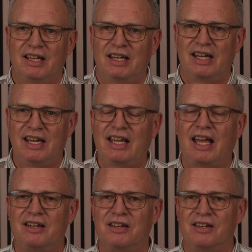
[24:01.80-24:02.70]
he
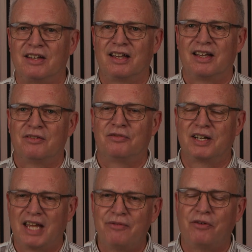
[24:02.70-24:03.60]
can
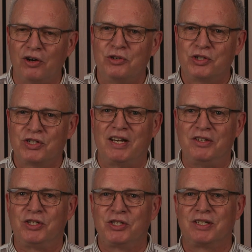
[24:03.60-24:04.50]
forgive all your sins,